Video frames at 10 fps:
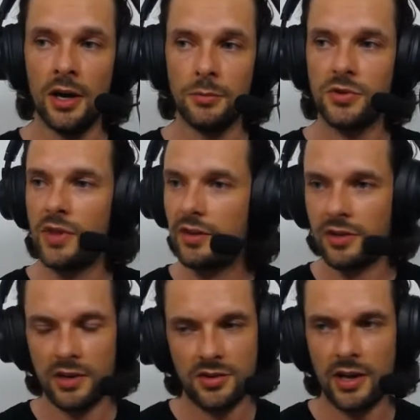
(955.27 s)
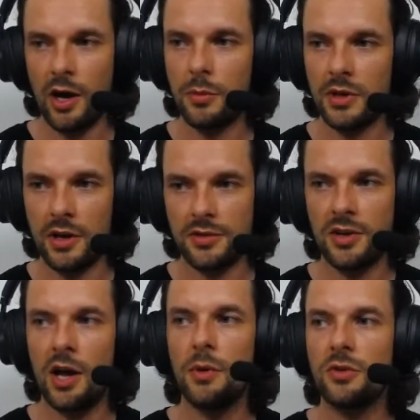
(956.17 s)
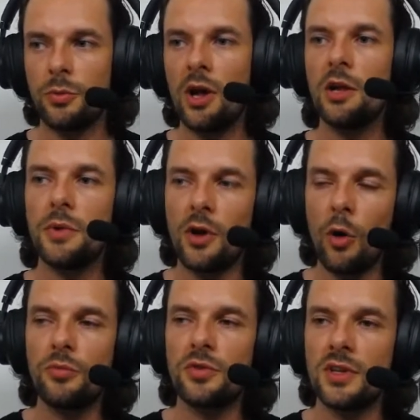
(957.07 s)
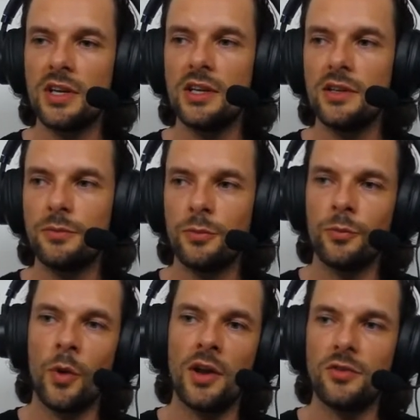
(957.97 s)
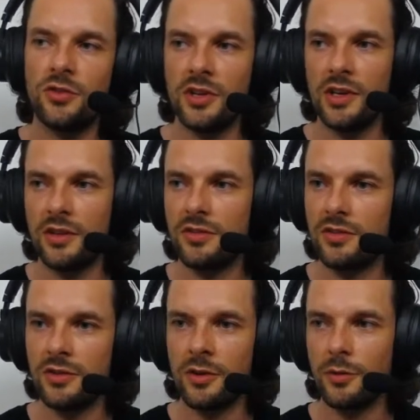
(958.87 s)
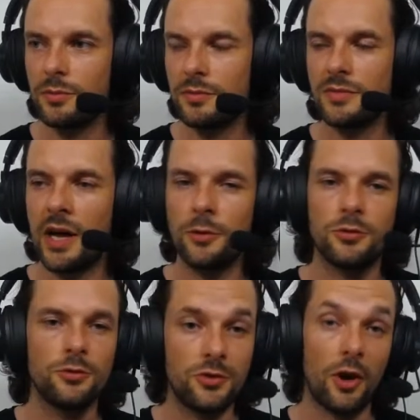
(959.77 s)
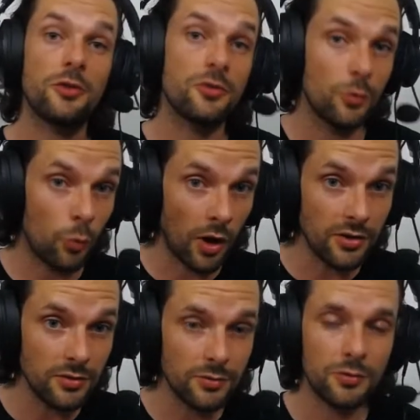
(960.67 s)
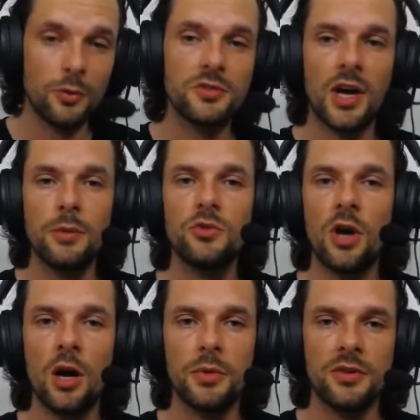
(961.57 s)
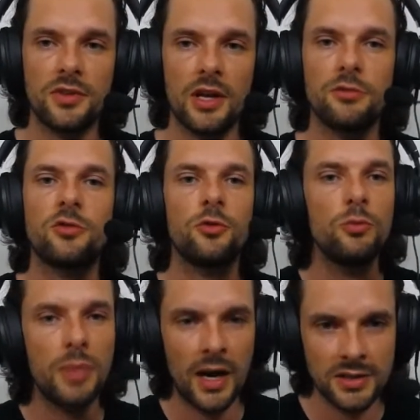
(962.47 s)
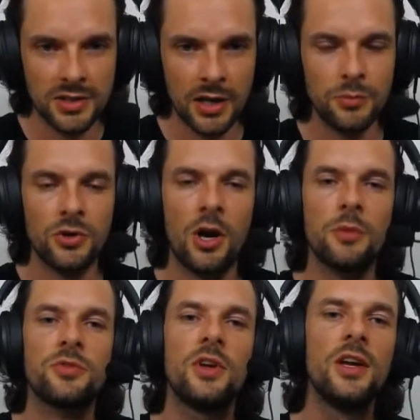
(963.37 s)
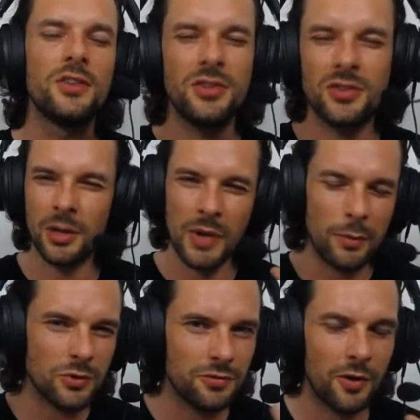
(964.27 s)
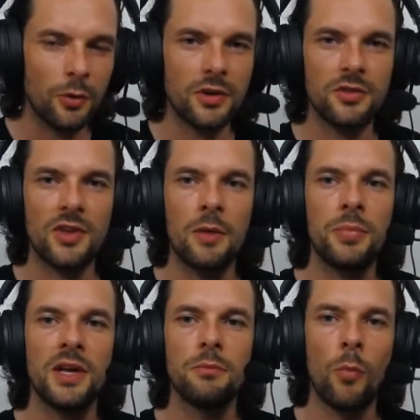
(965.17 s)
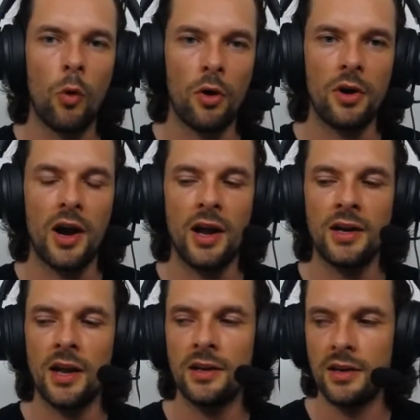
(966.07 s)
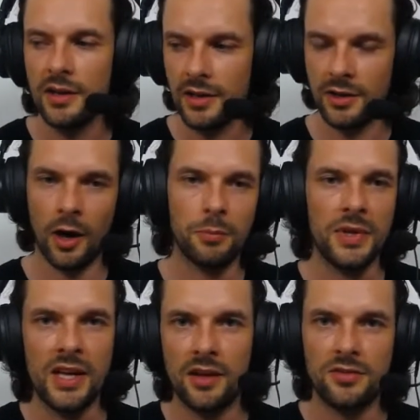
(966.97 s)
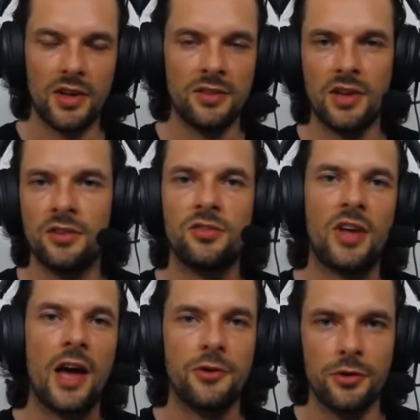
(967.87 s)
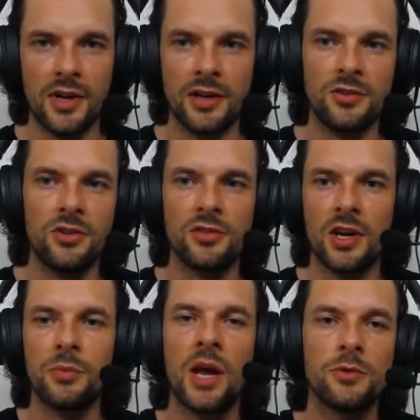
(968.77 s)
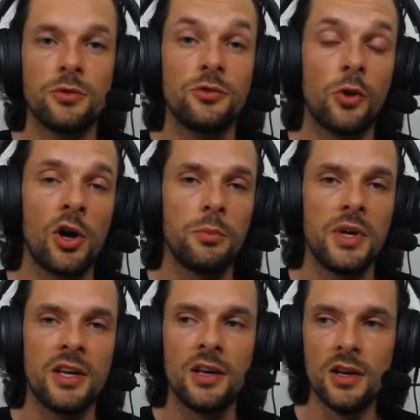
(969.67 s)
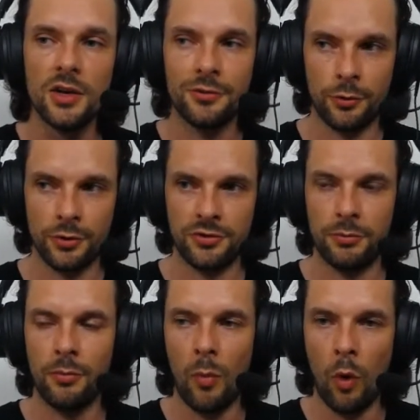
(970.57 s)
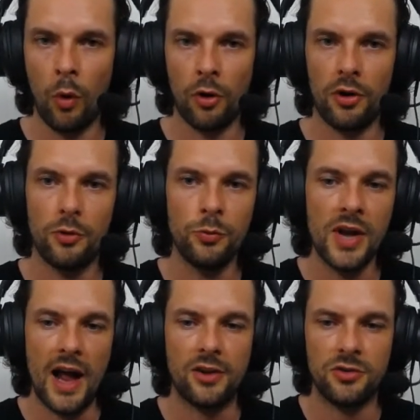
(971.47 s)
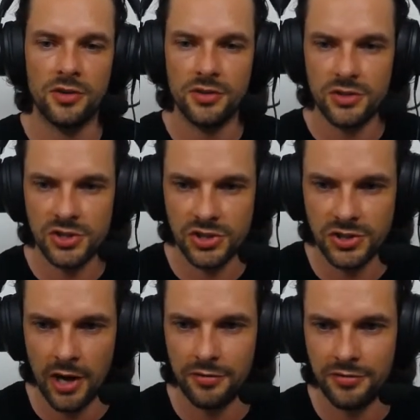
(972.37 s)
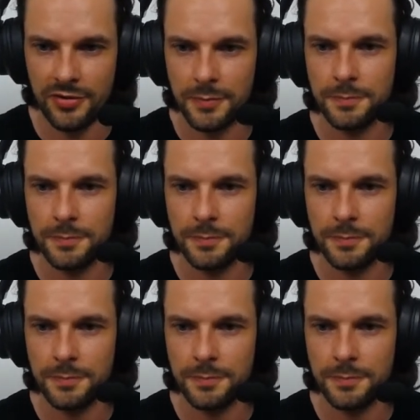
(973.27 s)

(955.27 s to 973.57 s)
So that's gonna take up a lot of time as well. But hopefully, when she is, down to just one full-time job instead of two part-time jobs, she's be able to focus a bit more, and not be as scattered, and she's going to be able to join me for some more reaction stuff.